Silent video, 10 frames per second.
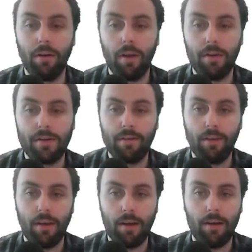And as you can
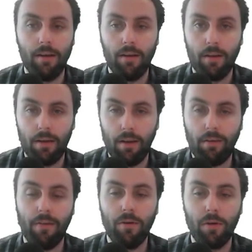see here, it's
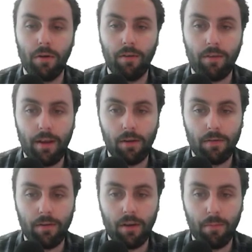giving you a good stake not
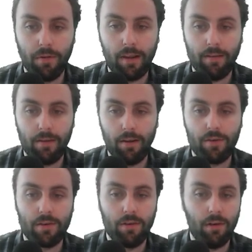return
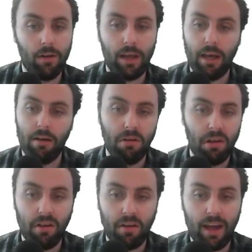percentage. You can get
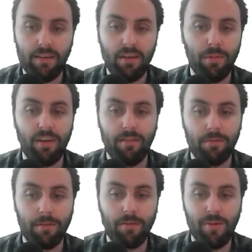80%
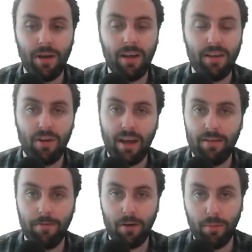from a free bet, even
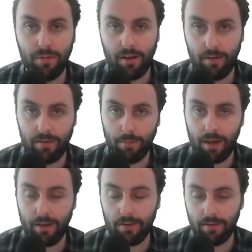85% in some
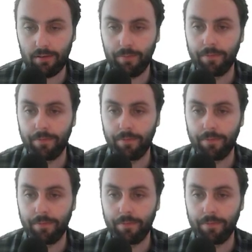cases.